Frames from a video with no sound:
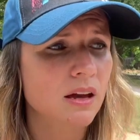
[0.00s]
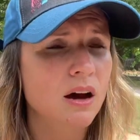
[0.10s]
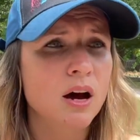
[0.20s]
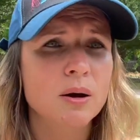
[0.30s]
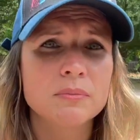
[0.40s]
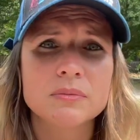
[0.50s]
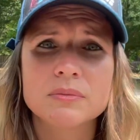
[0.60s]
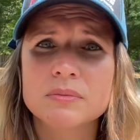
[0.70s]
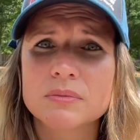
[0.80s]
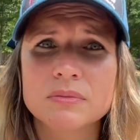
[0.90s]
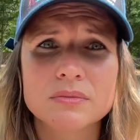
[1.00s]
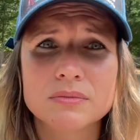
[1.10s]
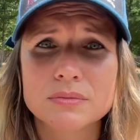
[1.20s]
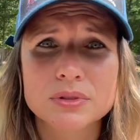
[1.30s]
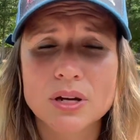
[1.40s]
Um,
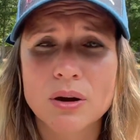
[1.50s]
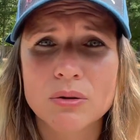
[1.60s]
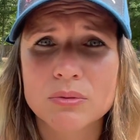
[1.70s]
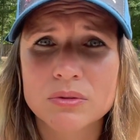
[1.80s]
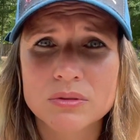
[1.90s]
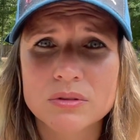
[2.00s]
so